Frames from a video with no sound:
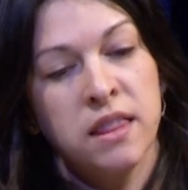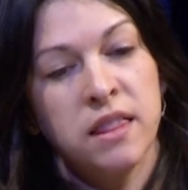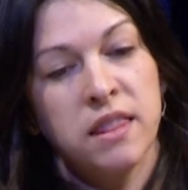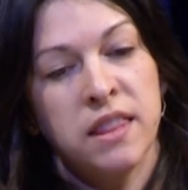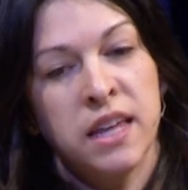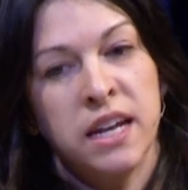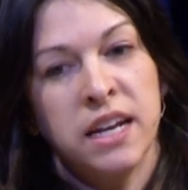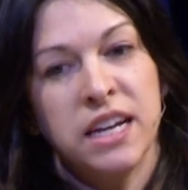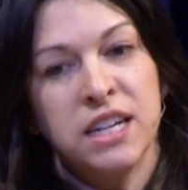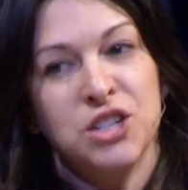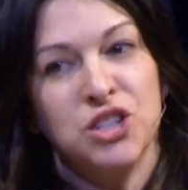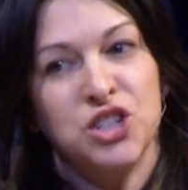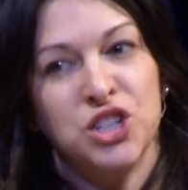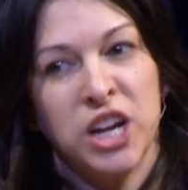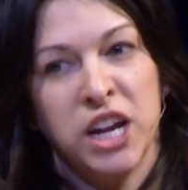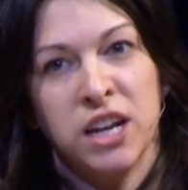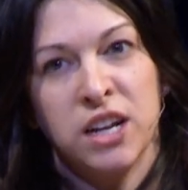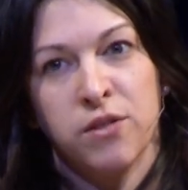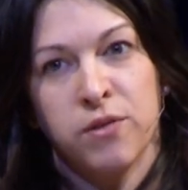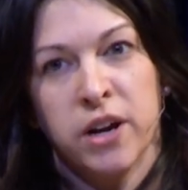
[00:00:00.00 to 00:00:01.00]
then in
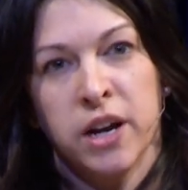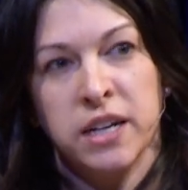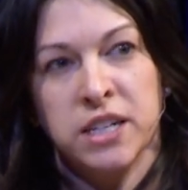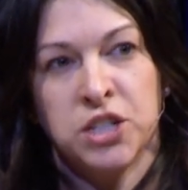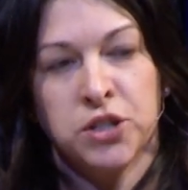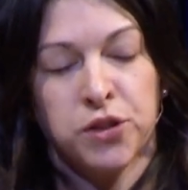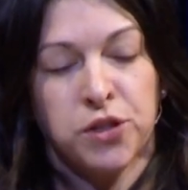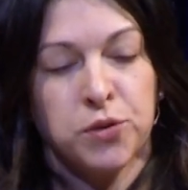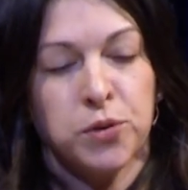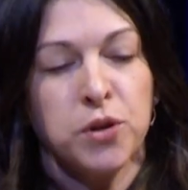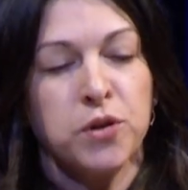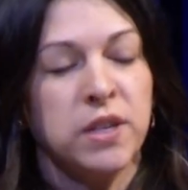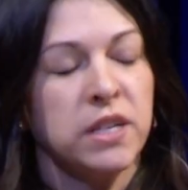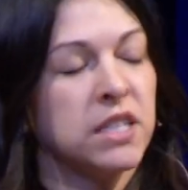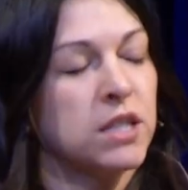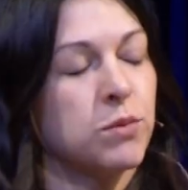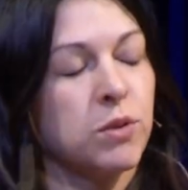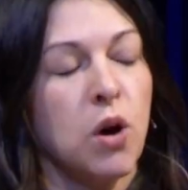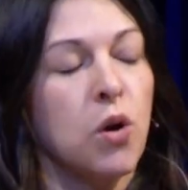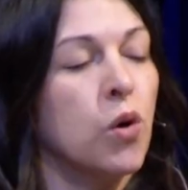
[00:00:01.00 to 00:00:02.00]
January, through
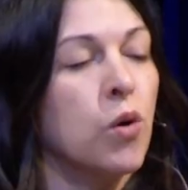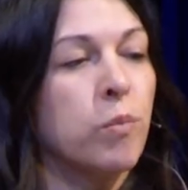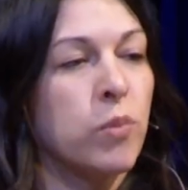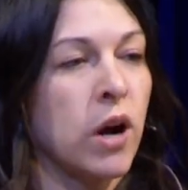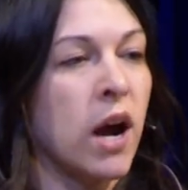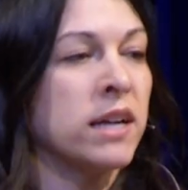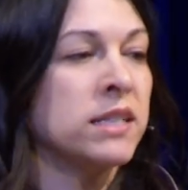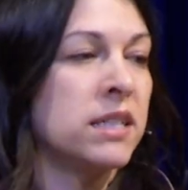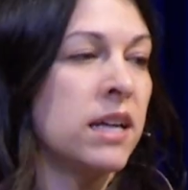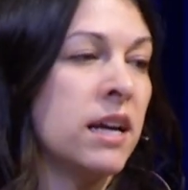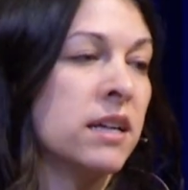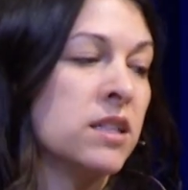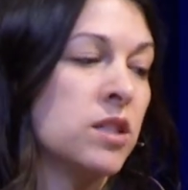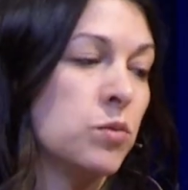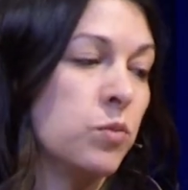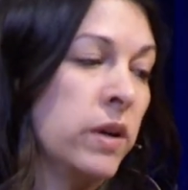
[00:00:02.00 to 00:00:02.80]
this whole process,